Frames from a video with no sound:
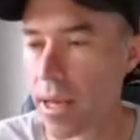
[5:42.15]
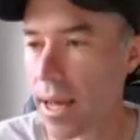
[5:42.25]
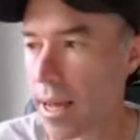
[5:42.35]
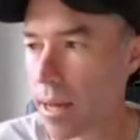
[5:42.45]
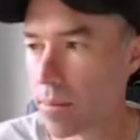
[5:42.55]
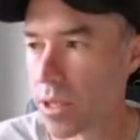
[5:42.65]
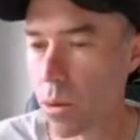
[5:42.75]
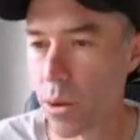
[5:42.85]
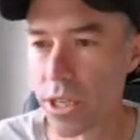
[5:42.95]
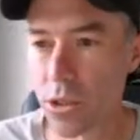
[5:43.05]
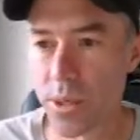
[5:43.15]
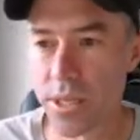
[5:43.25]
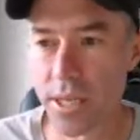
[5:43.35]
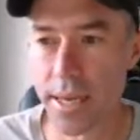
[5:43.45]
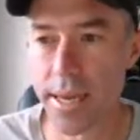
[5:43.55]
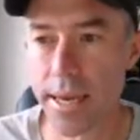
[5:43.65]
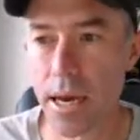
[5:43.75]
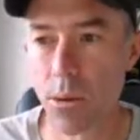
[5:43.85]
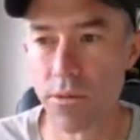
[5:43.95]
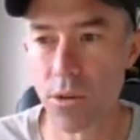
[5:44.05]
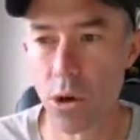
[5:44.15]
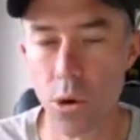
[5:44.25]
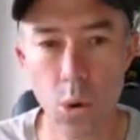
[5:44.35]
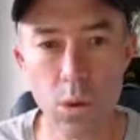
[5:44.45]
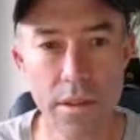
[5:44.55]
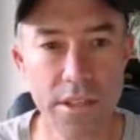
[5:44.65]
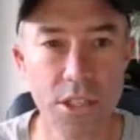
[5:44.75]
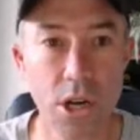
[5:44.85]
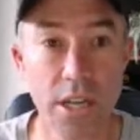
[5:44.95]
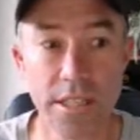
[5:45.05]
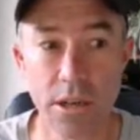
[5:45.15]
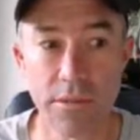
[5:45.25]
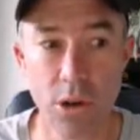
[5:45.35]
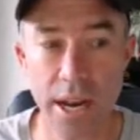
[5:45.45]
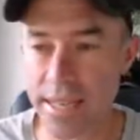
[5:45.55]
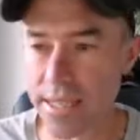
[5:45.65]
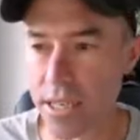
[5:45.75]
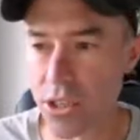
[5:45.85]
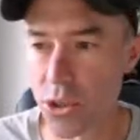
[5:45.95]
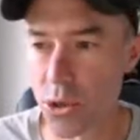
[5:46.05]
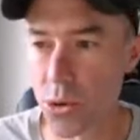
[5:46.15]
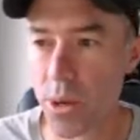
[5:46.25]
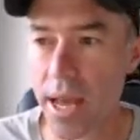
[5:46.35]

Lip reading: So what we can do is see here, we've got all of the sites that I've got access to,